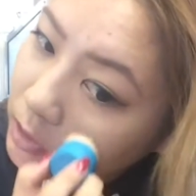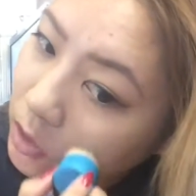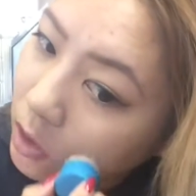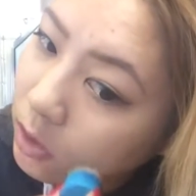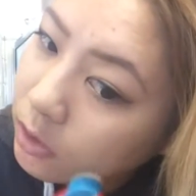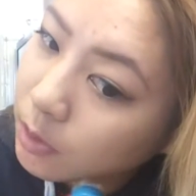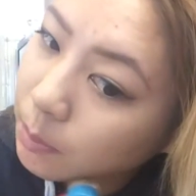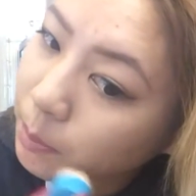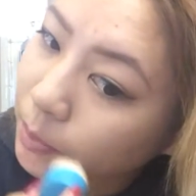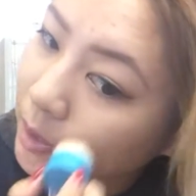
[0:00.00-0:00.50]
on
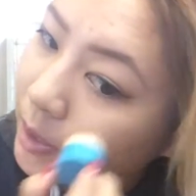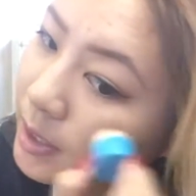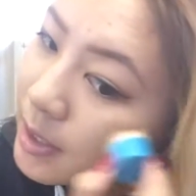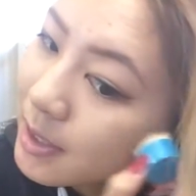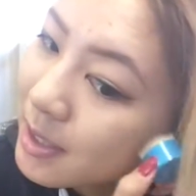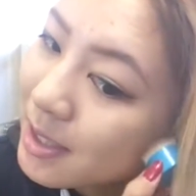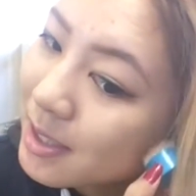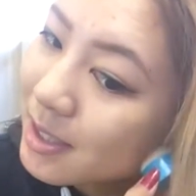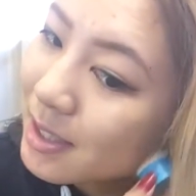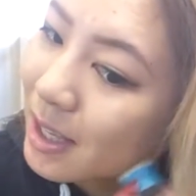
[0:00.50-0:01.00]
the
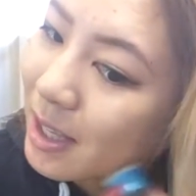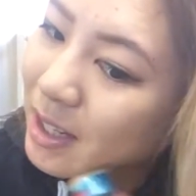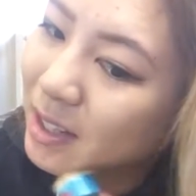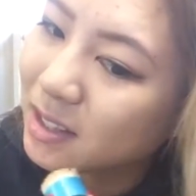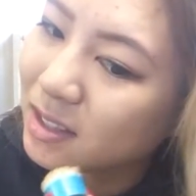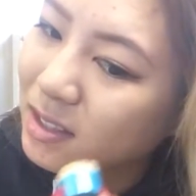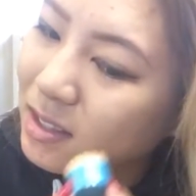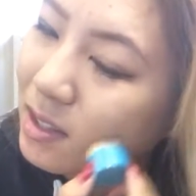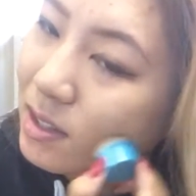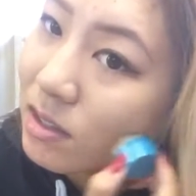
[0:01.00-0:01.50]
places that
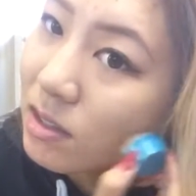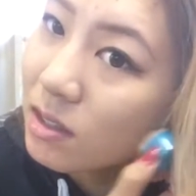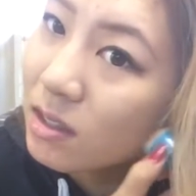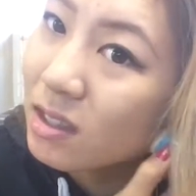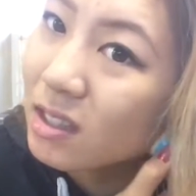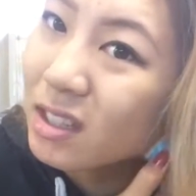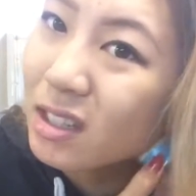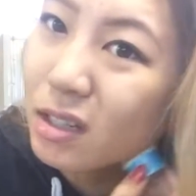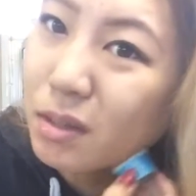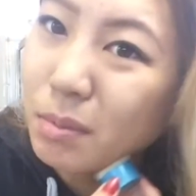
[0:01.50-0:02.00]
it doesn't
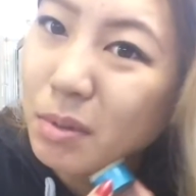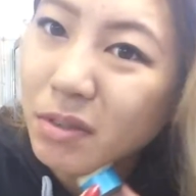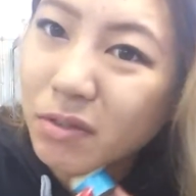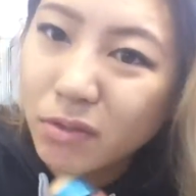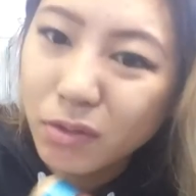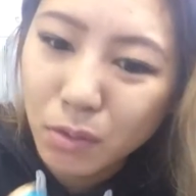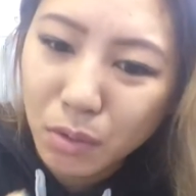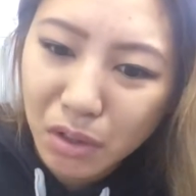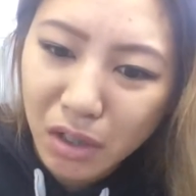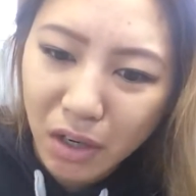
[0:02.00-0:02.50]
need to be
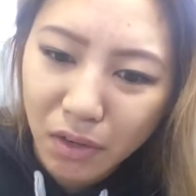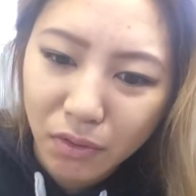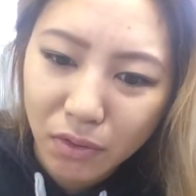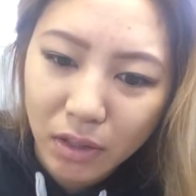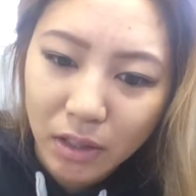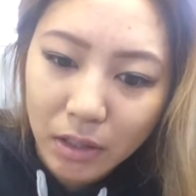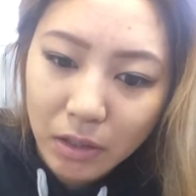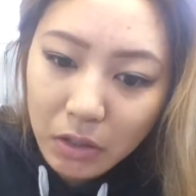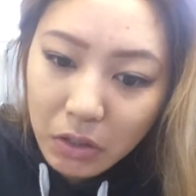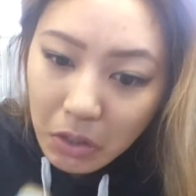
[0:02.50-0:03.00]
full
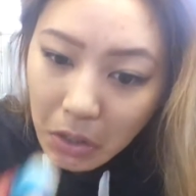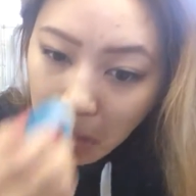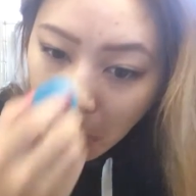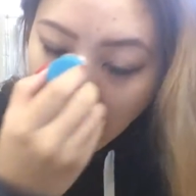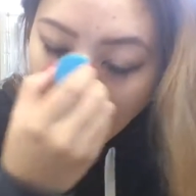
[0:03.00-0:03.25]
coverage.